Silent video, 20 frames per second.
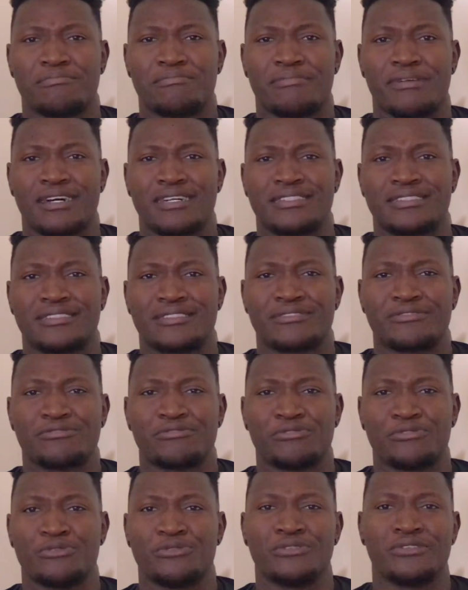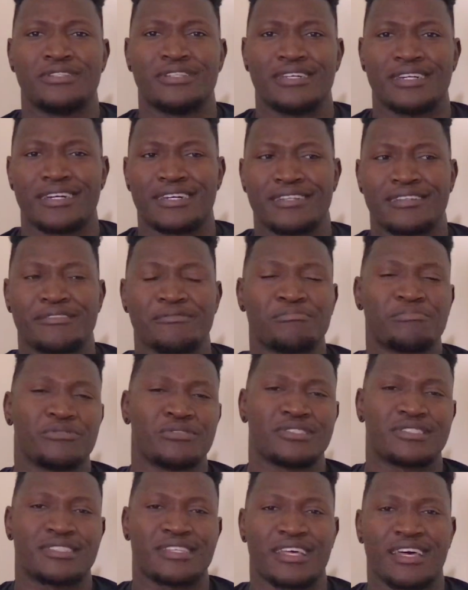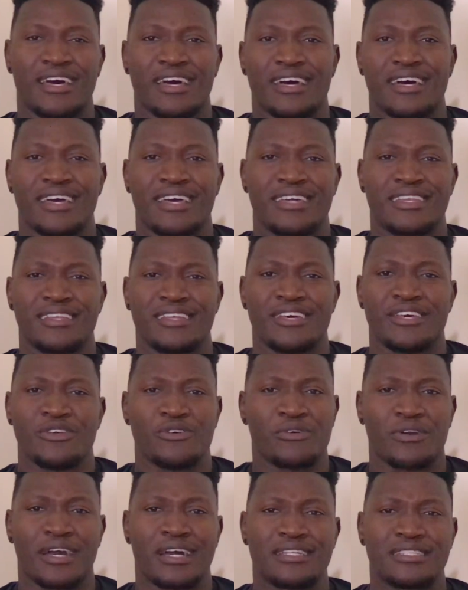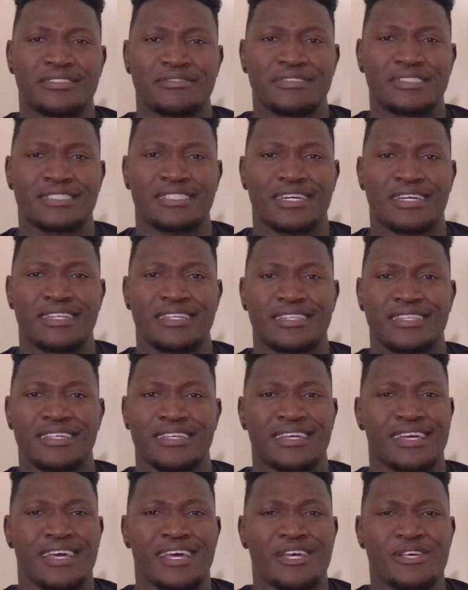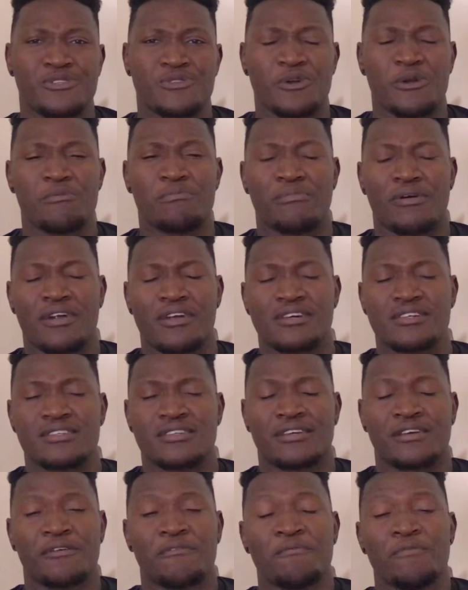buys food and puts there and you can't even say anything. So embarrassing.